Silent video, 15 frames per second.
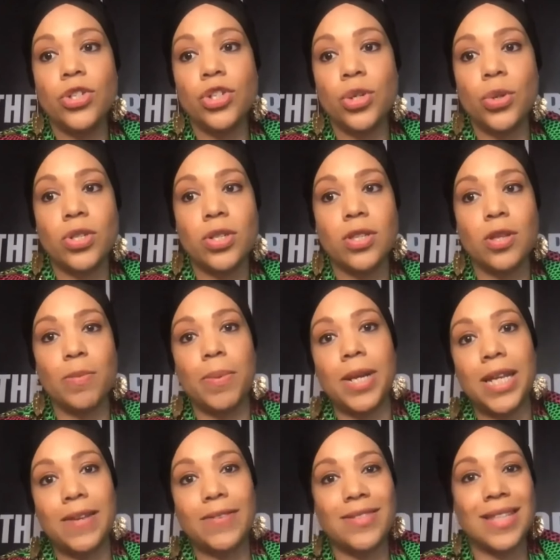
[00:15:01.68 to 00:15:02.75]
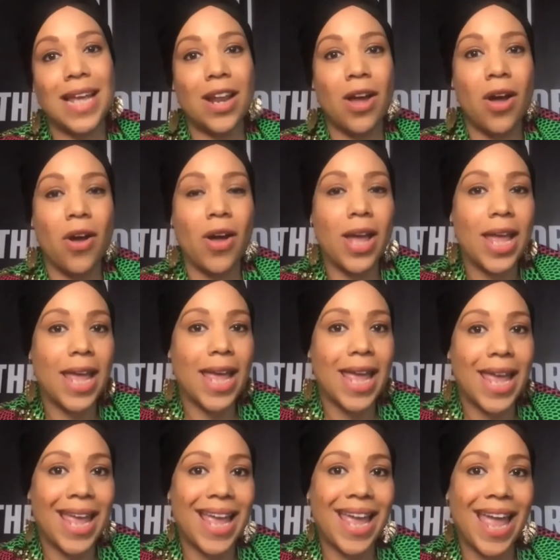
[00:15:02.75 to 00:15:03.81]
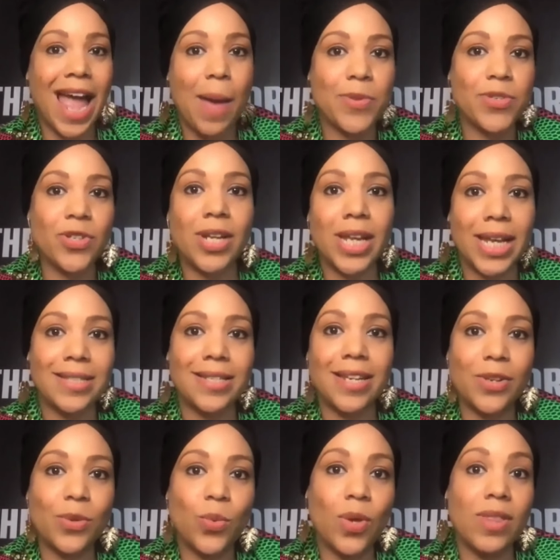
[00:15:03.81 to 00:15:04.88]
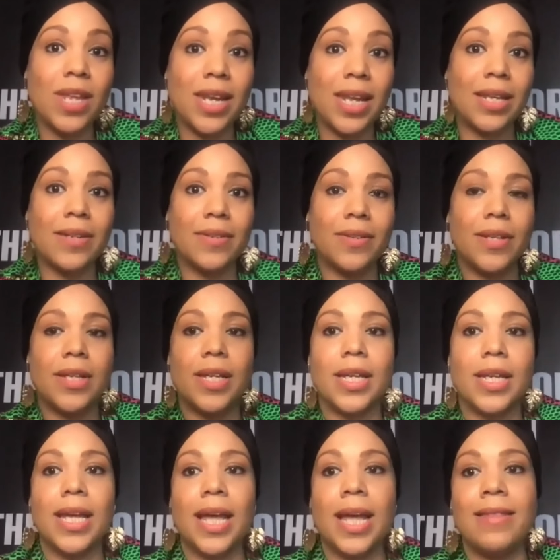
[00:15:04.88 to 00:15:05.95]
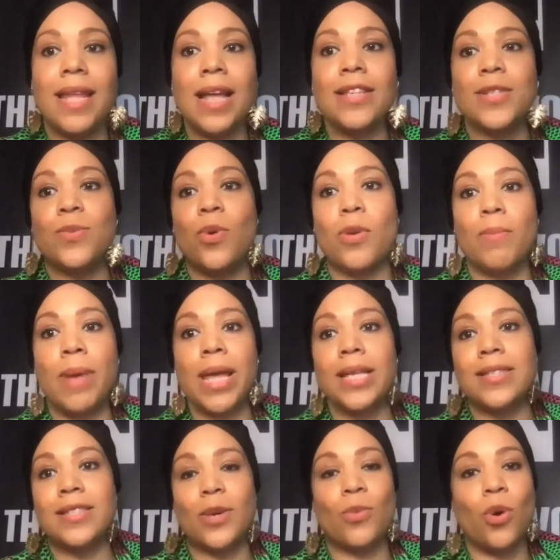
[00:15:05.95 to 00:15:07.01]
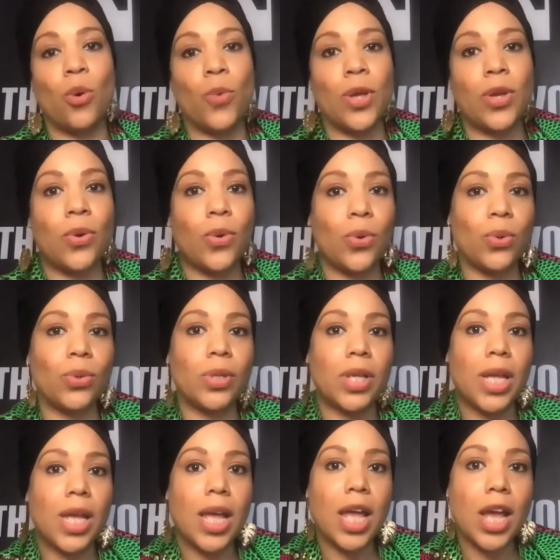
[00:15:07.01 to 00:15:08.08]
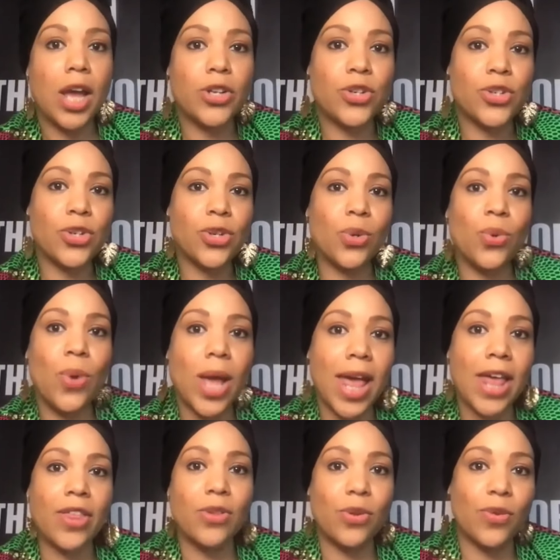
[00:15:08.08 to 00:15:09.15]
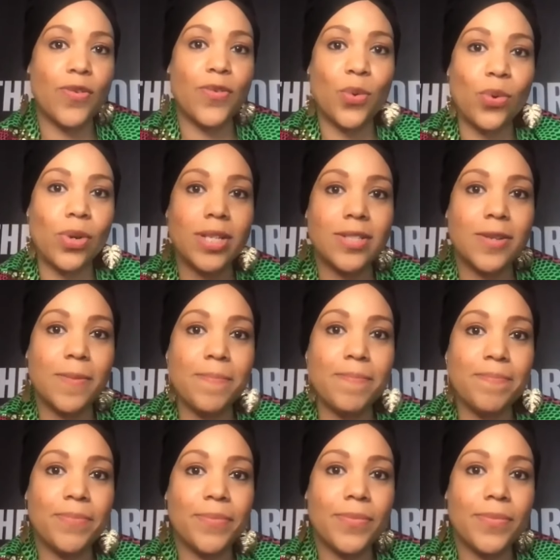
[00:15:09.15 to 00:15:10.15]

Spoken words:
due to the beliefs that are encapsulated within it. And that's what makes it what we call a true ethnophilism.